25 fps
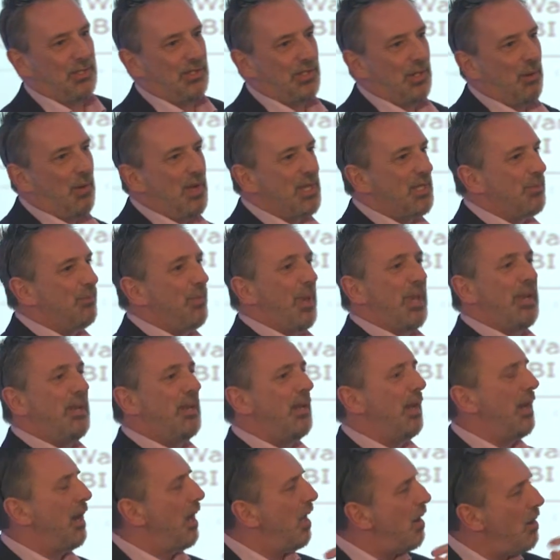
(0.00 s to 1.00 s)
So I spend
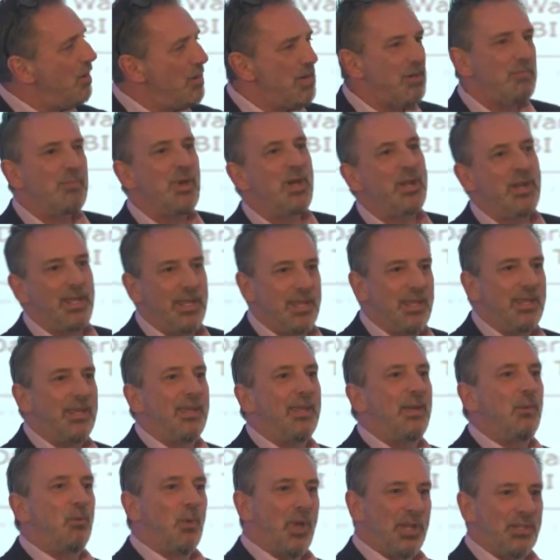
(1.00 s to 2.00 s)
a load of money
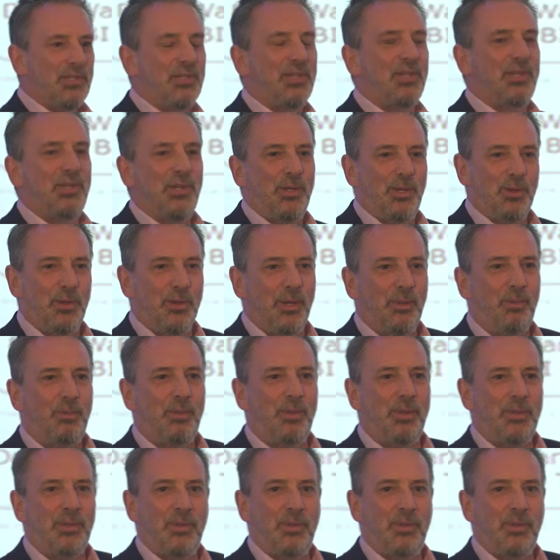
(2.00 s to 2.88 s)
in Western Europe